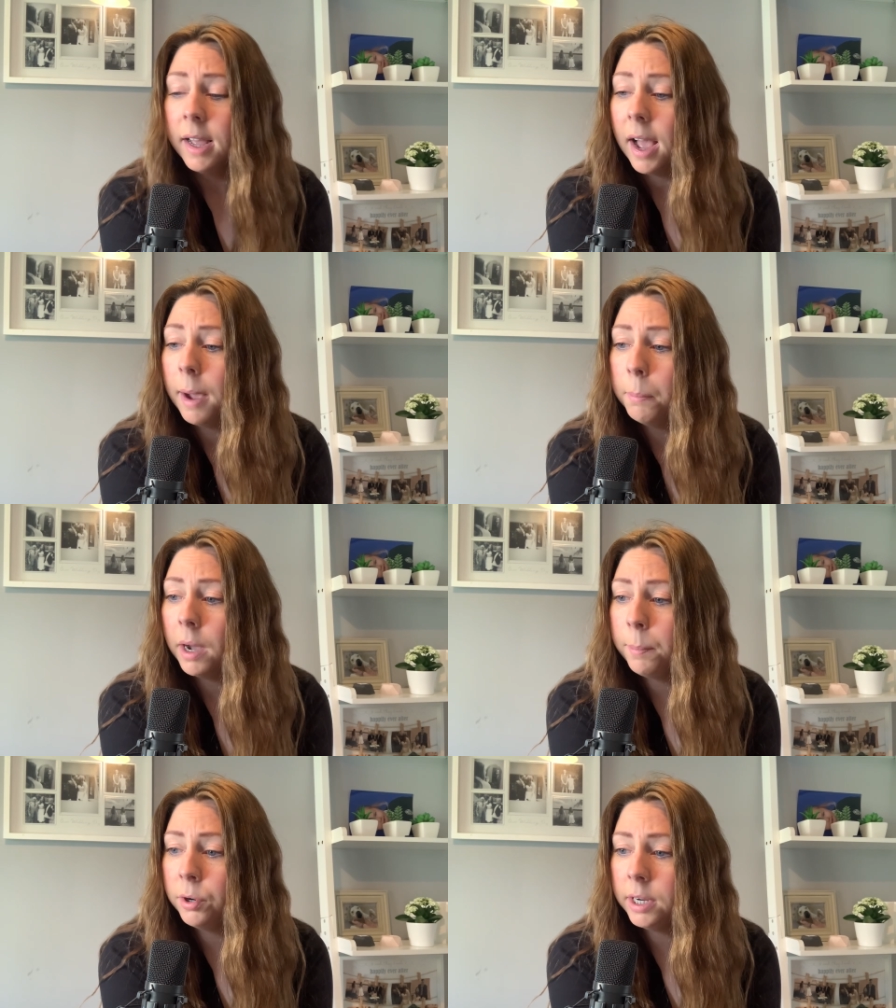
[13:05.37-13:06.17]
And
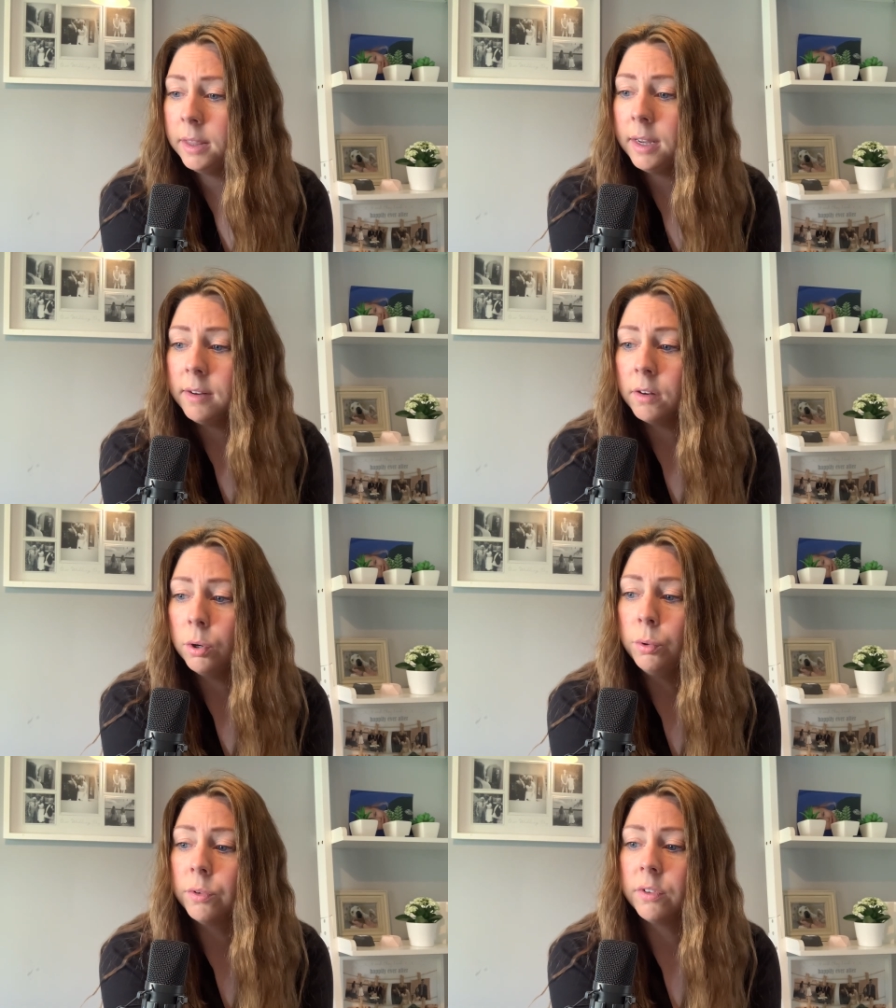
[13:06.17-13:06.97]
by putting these
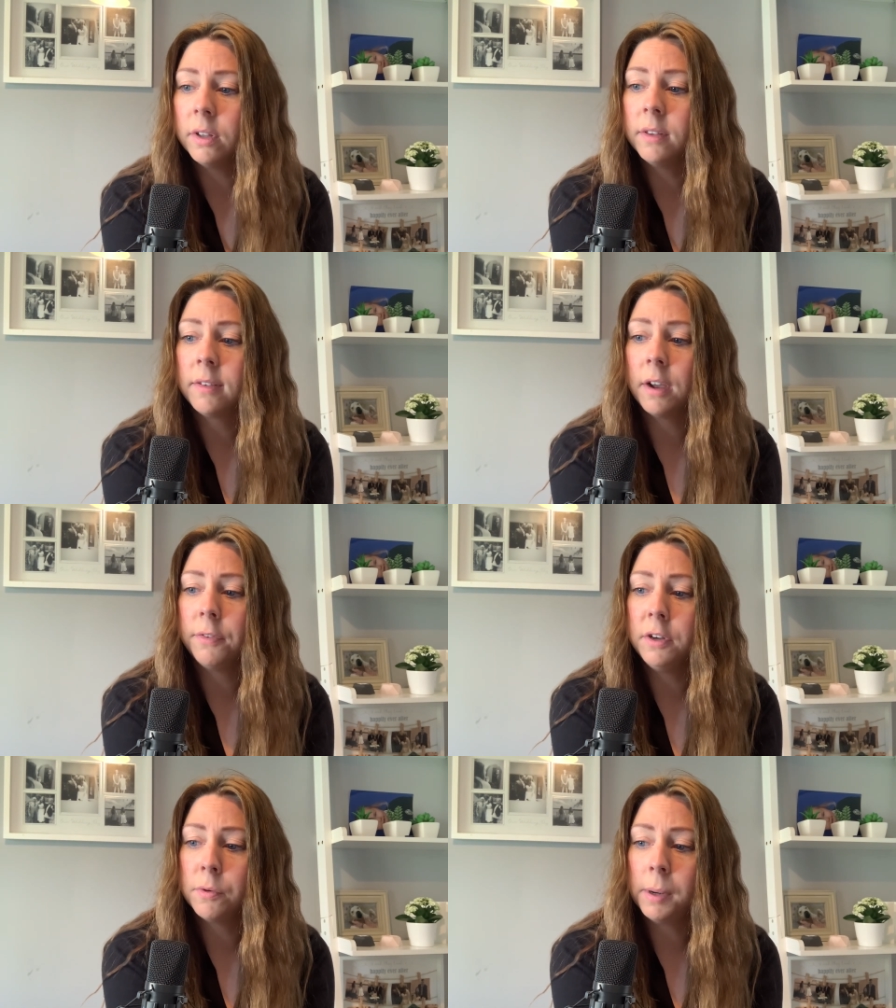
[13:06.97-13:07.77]
laws and stuff
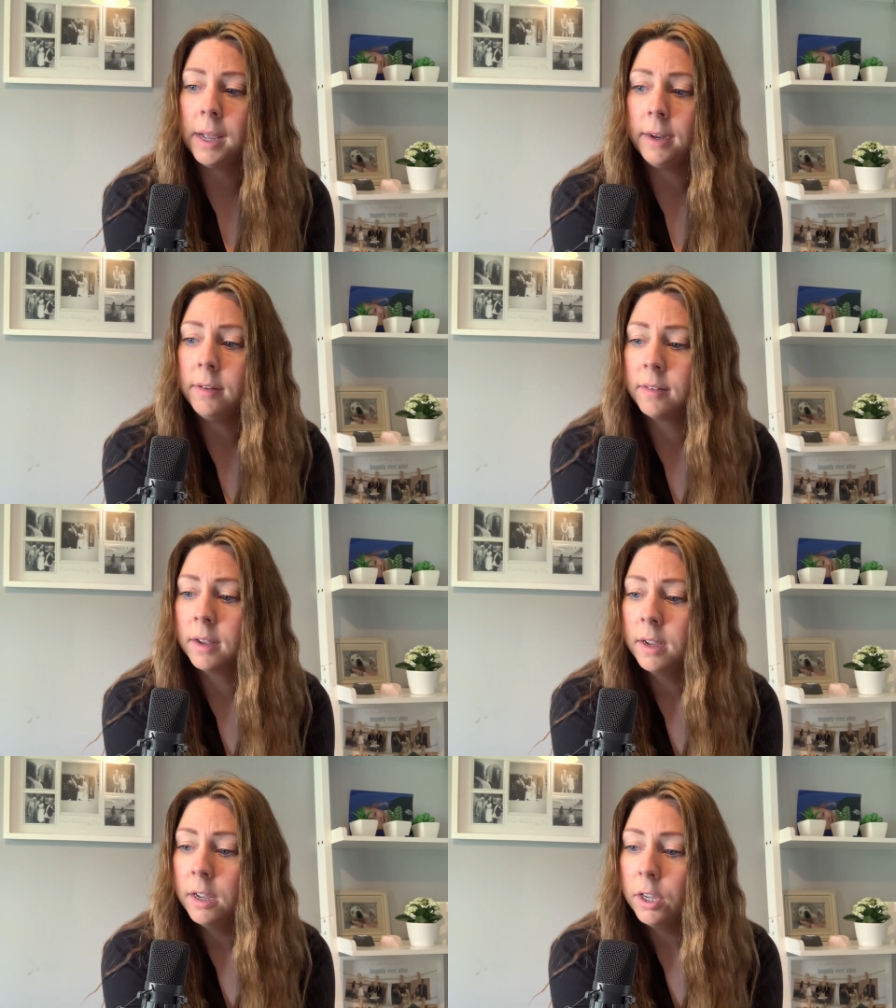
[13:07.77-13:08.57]
into place,
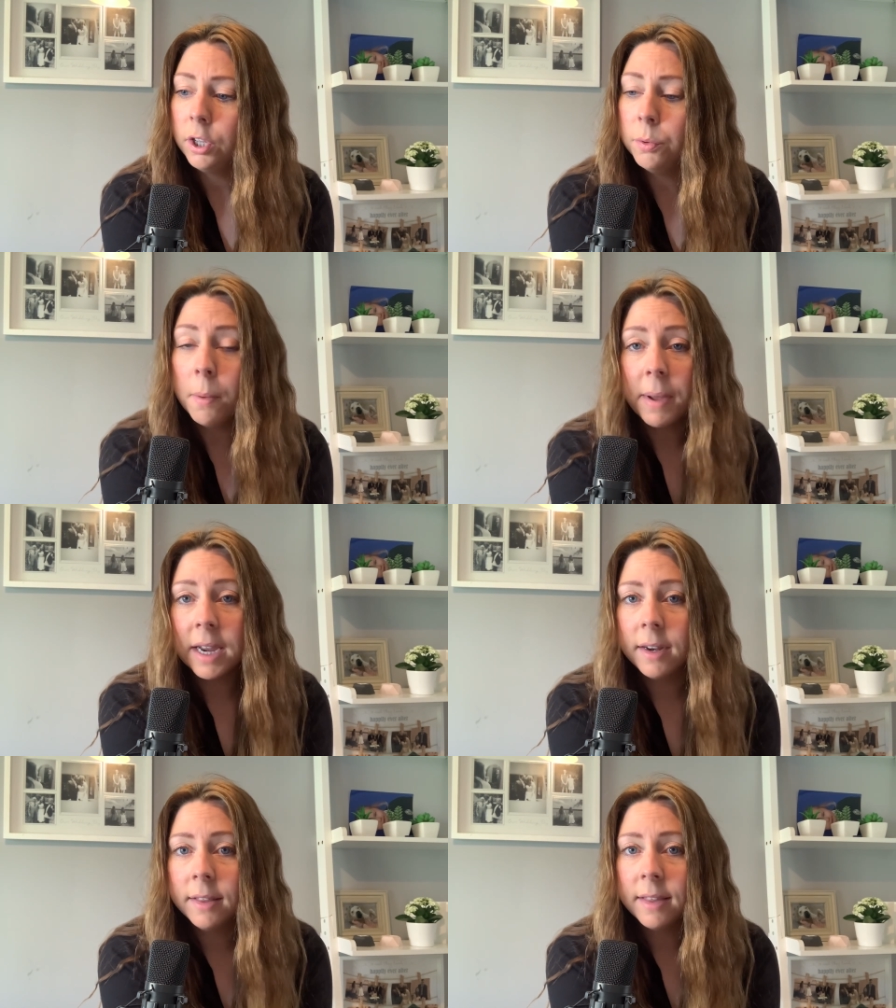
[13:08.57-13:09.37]
you are
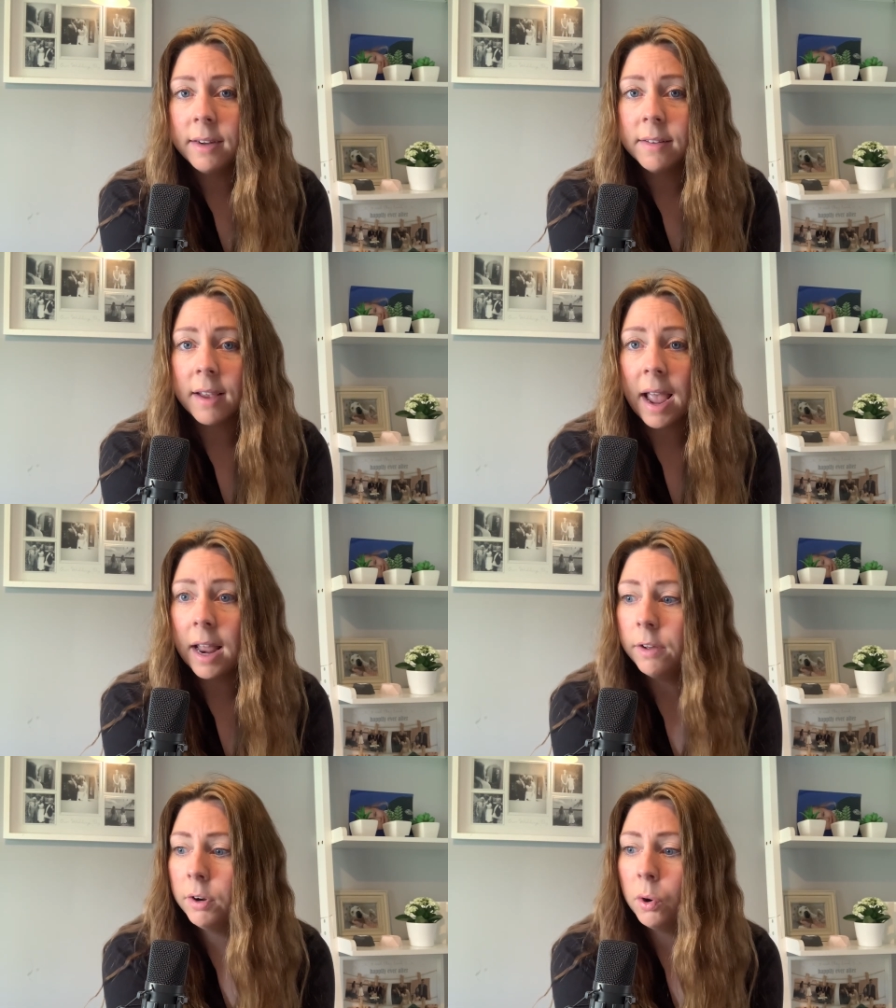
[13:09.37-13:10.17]
making things a
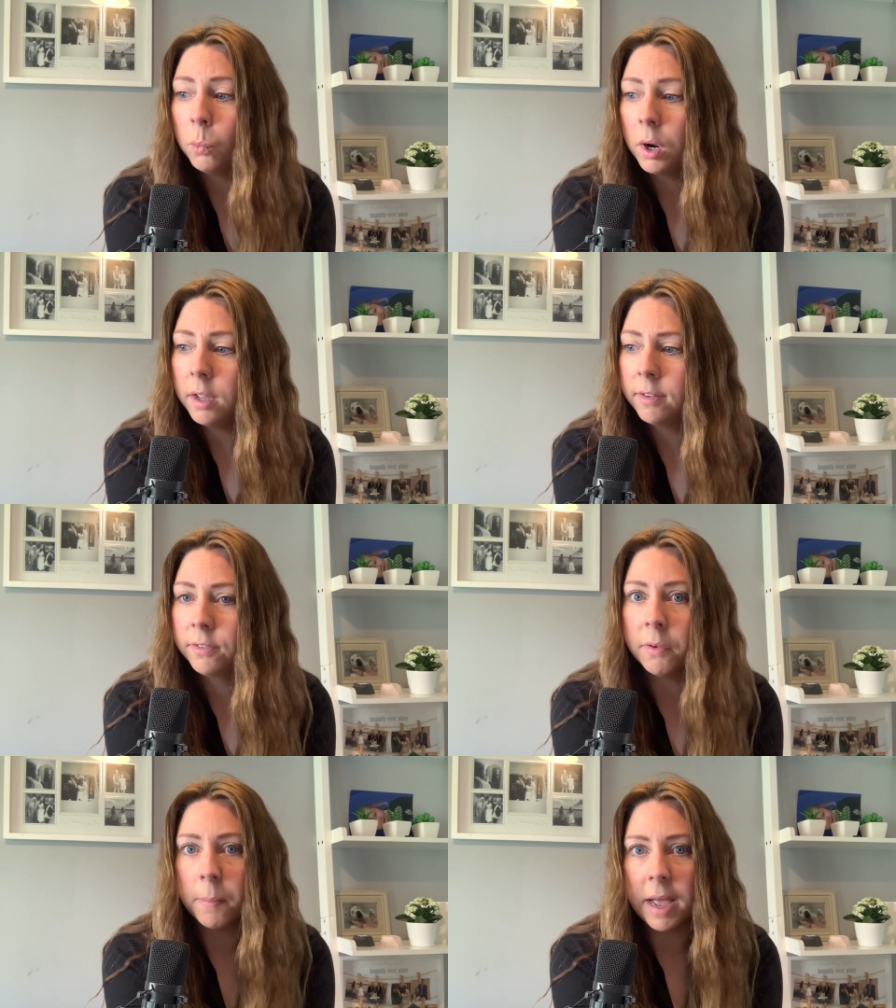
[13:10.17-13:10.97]
hell of a lot worse
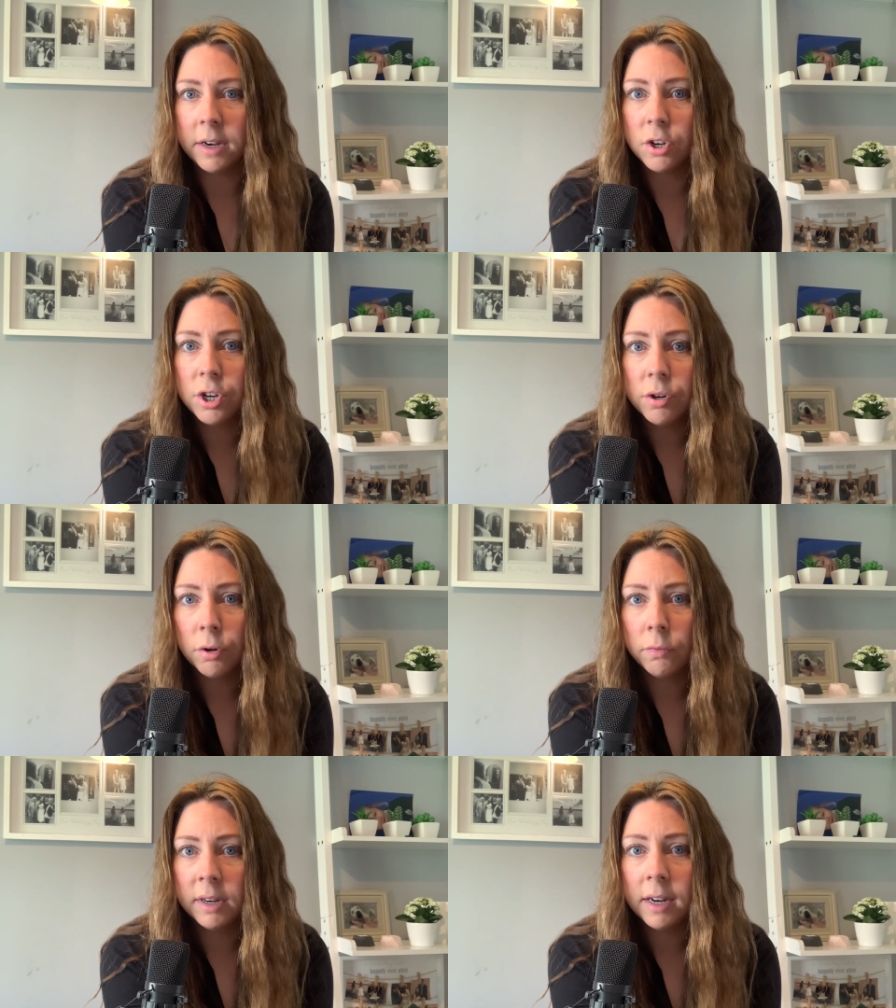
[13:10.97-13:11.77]
for men. Do you
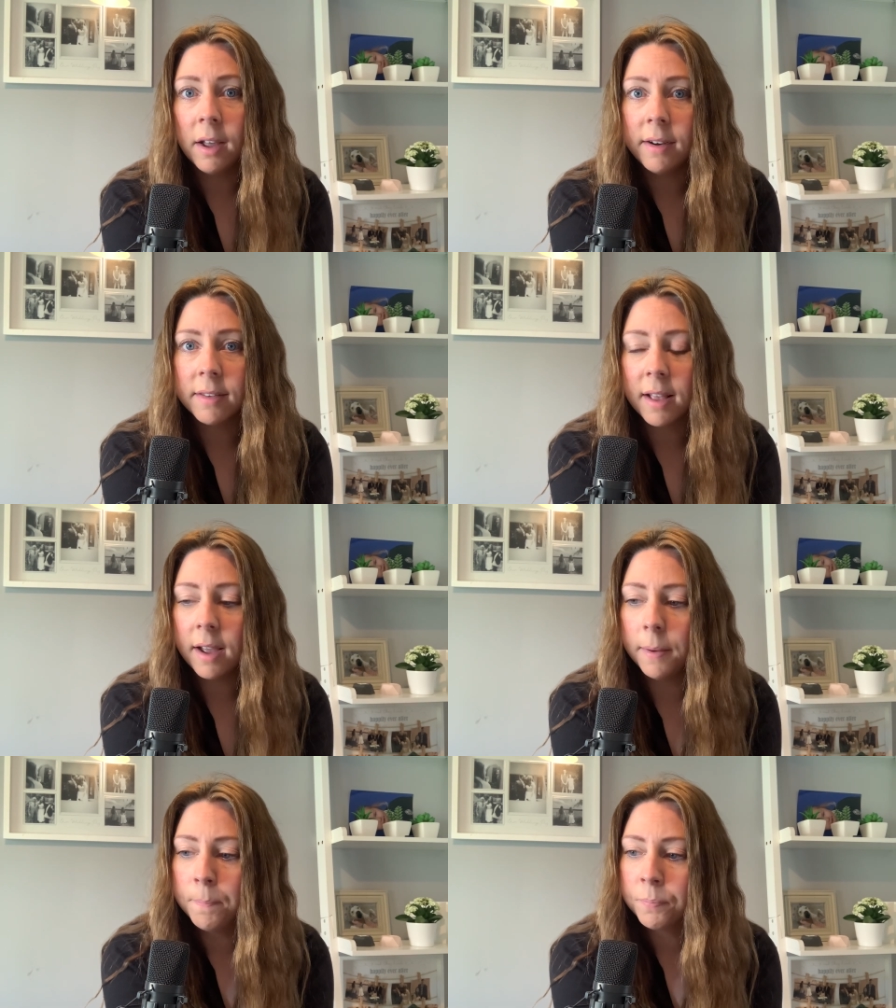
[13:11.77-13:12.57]
not realise that?